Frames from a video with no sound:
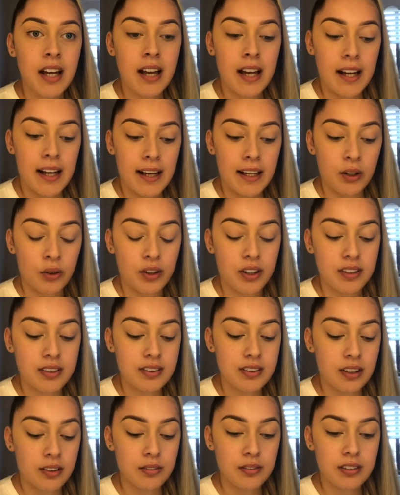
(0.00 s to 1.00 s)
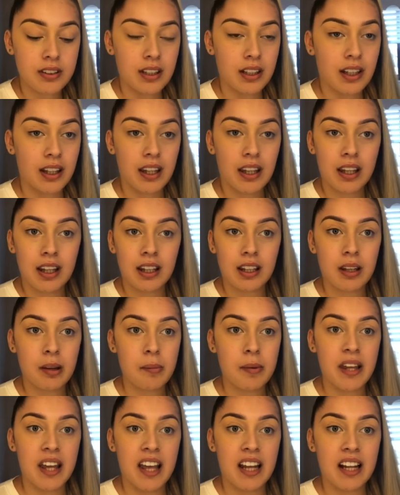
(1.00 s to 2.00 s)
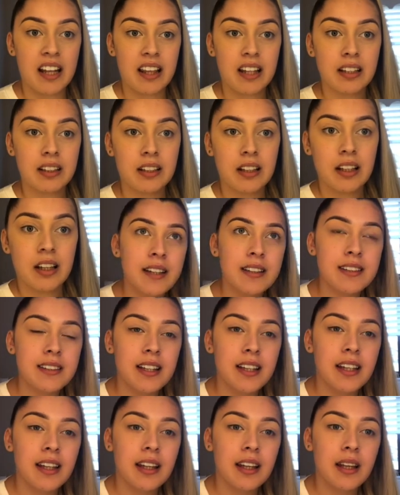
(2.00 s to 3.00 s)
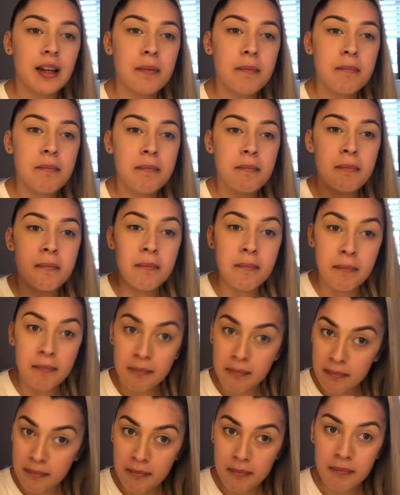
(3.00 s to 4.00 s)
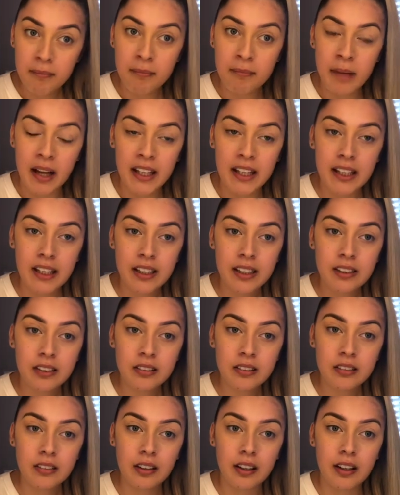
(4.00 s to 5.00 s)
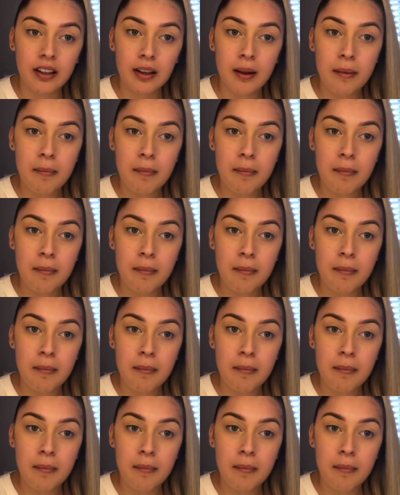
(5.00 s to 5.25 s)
Annoying sounds, like it could be anything. It's like my hearing, like